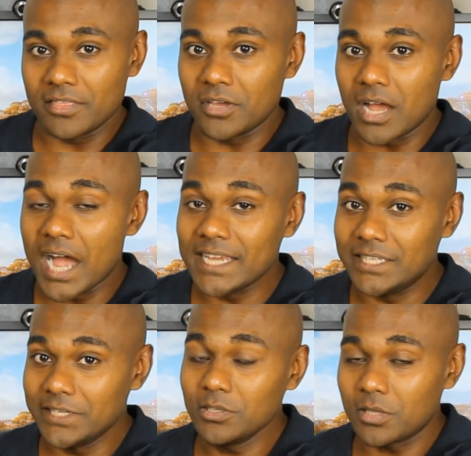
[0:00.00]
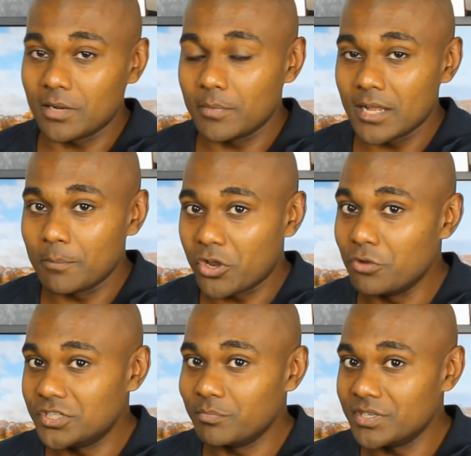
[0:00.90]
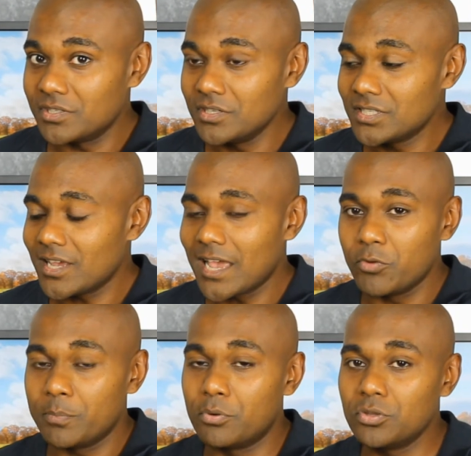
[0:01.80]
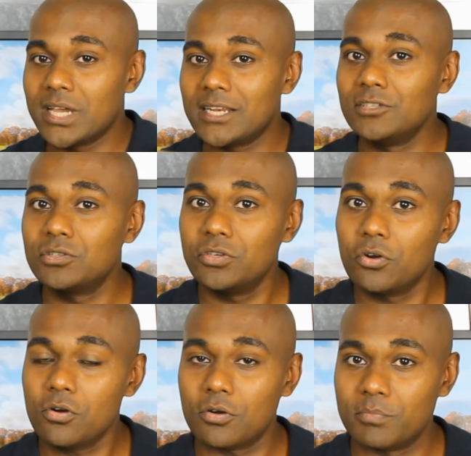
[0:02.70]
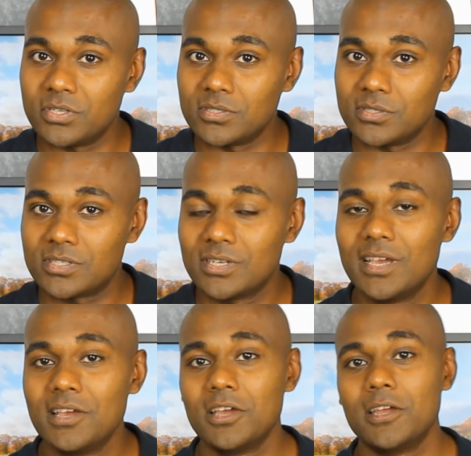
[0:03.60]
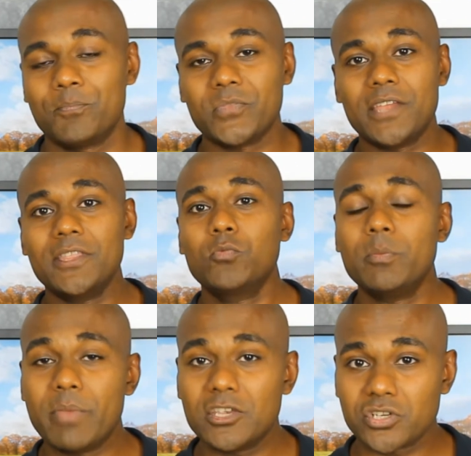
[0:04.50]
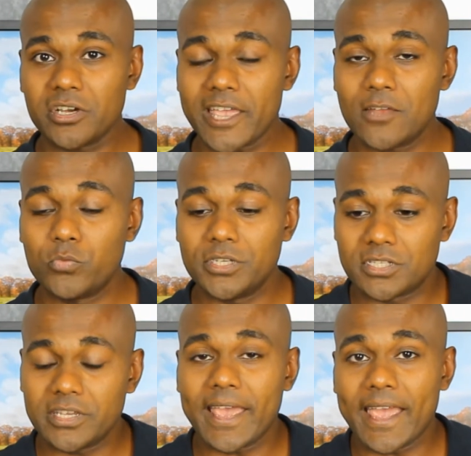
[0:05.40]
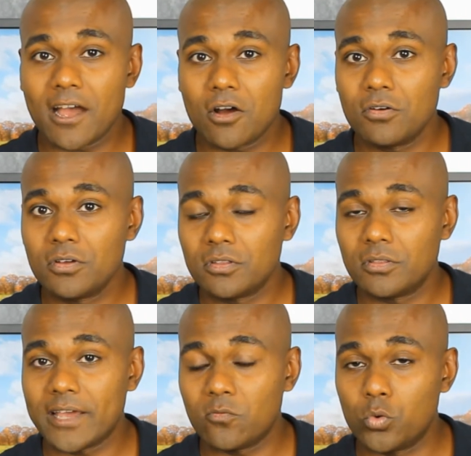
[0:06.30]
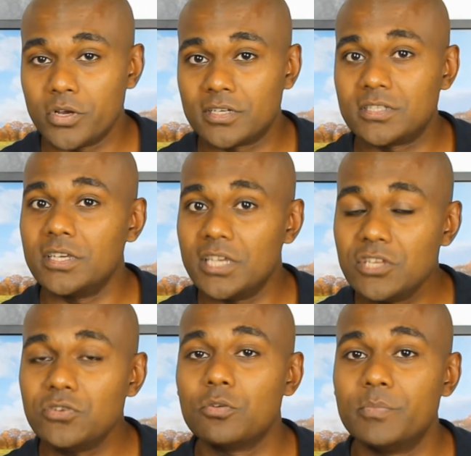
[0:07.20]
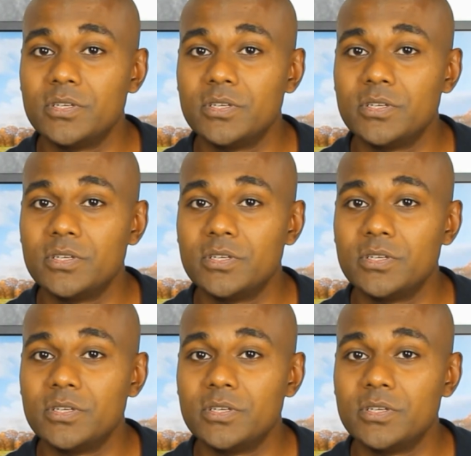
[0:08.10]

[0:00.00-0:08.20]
the ideal coaching business and we put that into your business. And then we measure and we see how that works in your